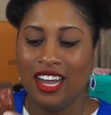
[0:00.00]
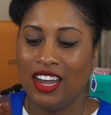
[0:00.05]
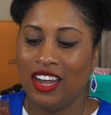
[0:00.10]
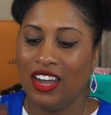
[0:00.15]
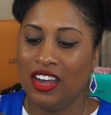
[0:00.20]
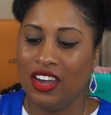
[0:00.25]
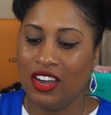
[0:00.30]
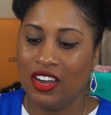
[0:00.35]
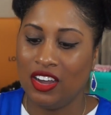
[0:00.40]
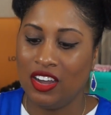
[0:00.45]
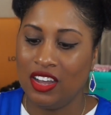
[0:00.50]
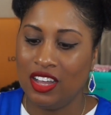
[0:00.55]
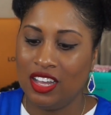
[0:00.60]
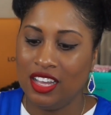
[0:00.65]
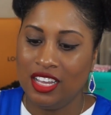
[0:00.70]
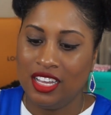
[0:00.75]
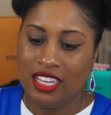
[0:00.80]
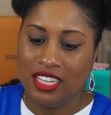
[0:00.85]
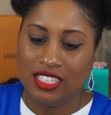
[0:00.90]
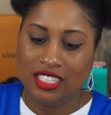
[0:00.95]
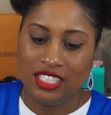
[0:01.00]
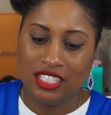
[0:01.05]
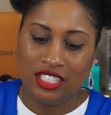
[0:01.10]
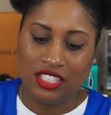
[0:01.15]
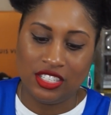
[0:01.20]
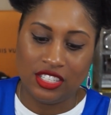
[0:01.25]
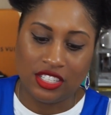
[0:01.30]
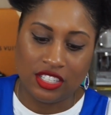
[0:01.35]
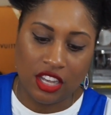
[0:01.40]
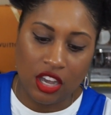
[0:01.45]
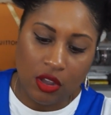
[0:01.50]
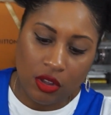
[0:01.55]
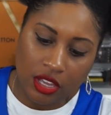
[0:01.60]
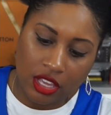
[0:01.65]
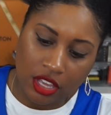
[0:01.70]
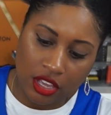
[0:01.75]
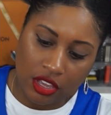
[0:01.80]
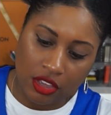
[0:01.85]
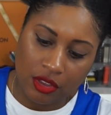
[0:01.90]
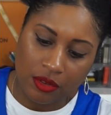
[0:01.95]
Oh, so
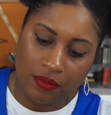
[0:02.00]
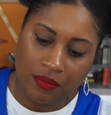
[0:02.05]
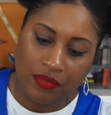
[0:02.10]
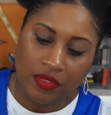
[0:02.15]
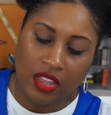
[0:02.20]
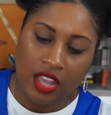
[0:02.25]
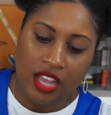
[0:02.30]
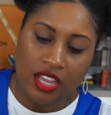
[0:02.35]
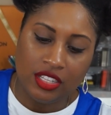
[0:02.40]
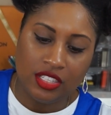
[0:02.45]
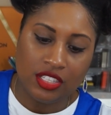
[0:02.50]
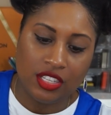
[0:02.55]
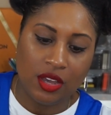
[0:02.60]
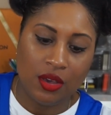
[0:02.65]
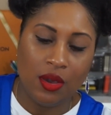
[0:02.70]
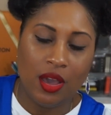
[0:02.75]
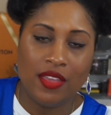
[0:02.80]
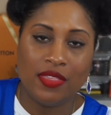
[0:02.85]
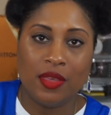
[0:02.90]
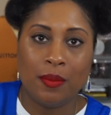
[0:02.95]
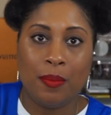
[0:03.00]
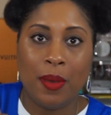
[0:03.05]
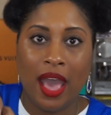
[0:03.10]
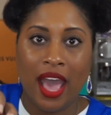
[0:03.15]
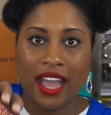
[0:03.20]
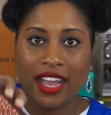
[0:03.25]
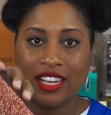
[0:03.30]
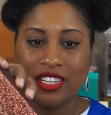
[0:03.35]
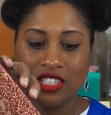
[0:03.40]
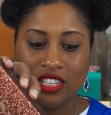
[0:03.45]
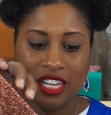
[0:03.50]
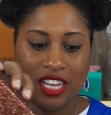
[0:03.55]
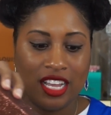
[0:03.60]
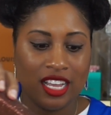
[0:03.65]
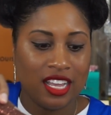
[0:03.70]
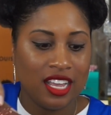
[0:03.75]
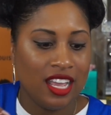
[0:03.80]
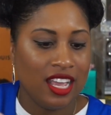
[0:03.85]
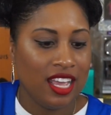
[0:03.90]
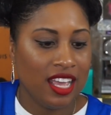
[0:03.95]
cute. So, and the
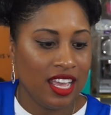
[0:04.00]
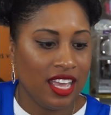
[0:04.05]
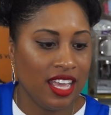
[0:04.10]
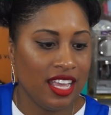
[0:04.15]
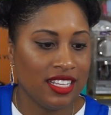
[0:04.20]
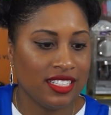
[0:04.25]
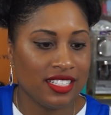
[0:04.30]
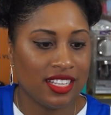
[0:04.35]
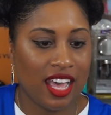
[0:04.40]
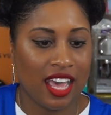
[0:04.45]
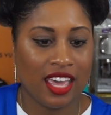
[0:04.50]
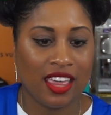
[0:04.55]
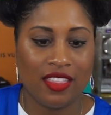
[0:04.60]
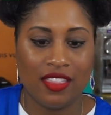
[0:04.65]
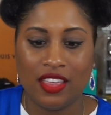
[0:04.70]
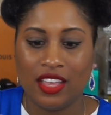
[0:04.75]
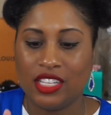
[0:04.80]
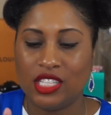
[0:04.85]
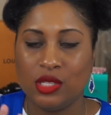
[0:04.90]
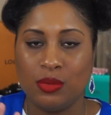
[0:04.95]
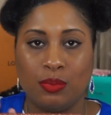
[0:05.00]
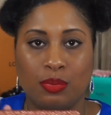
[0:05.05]
packaging is like this